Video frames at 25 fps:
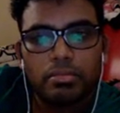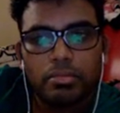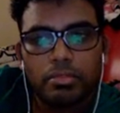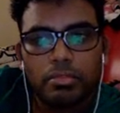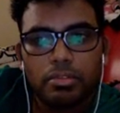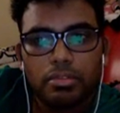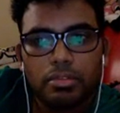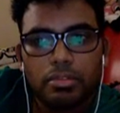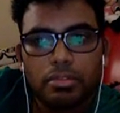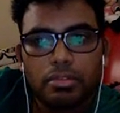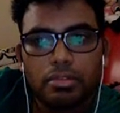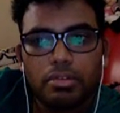
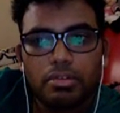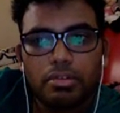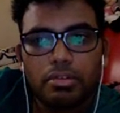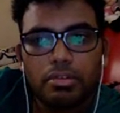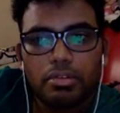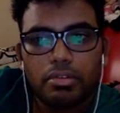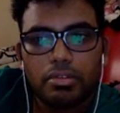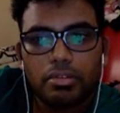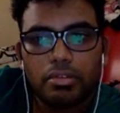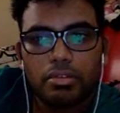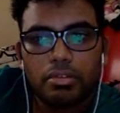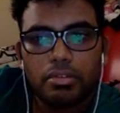Cool.
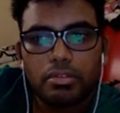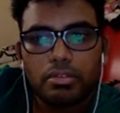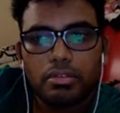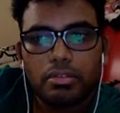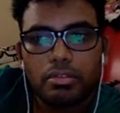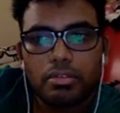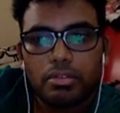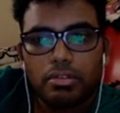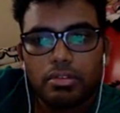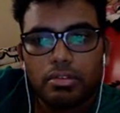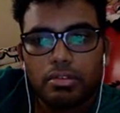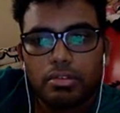
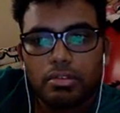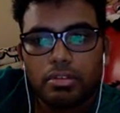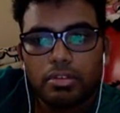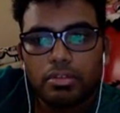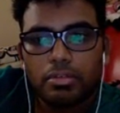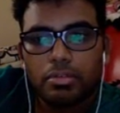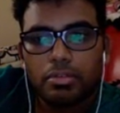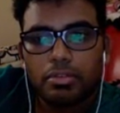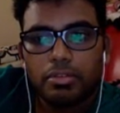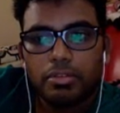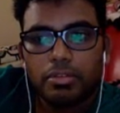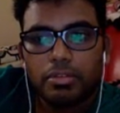Come
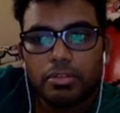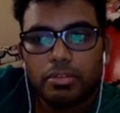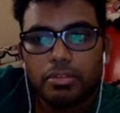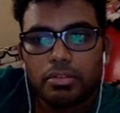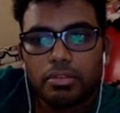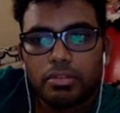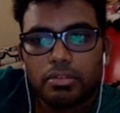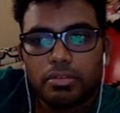on, dude.